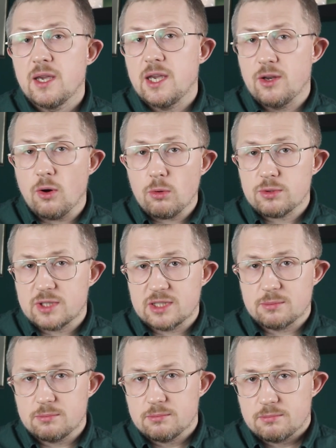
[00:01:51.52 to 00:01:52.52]
In
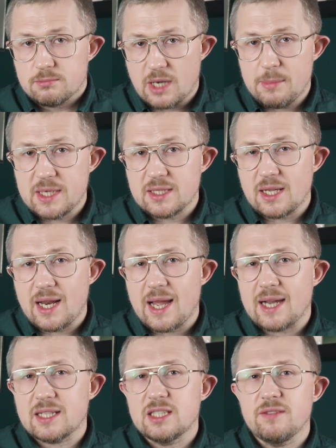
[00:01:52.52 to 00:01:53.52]
autism, amygdala
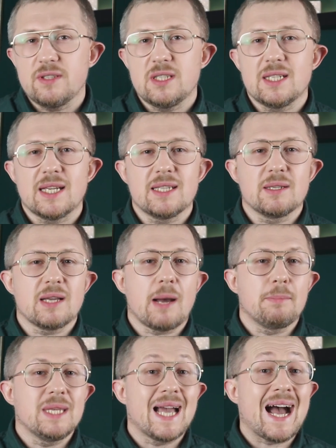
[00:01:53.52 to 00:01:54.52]
activity can
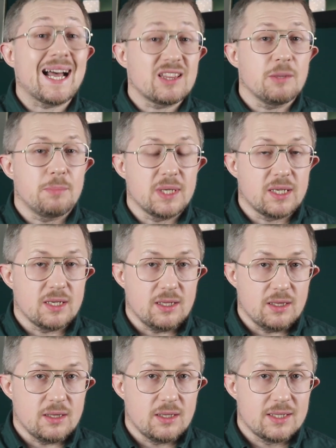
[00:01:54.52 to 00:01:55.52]
be
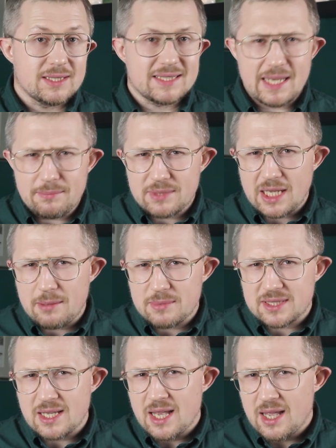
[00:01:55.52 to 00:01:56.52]
atypical,
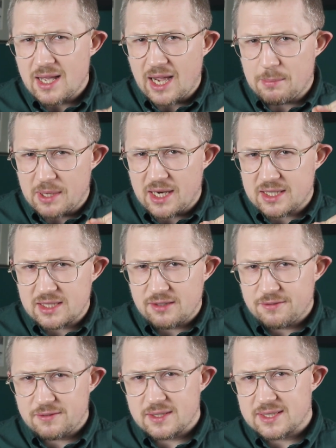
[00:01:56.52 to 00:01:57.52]
sometimes
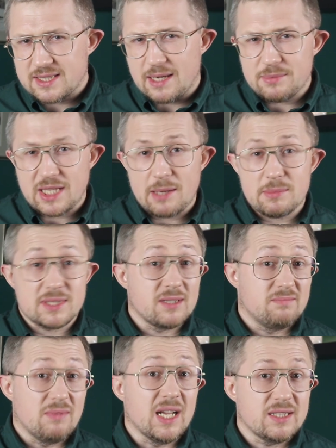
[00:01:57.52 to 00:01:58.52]
hyperactive, sometimes
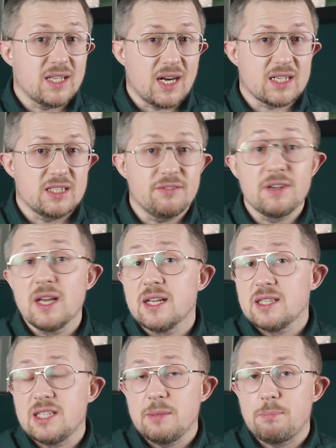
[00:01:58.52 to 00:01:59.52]
underactive,
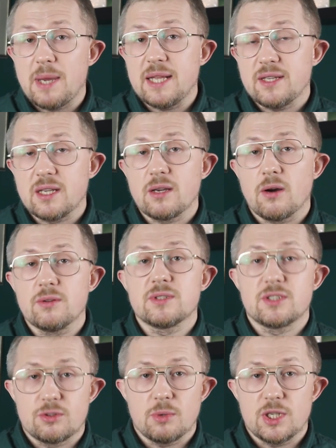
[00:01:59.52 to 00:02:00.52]
depending on
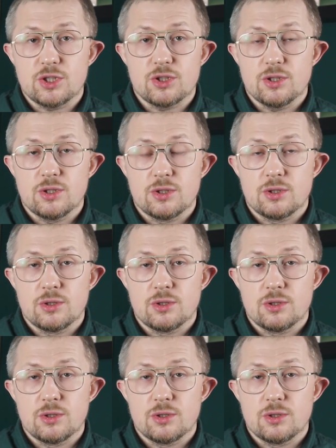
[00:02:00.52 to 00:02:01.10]
situation.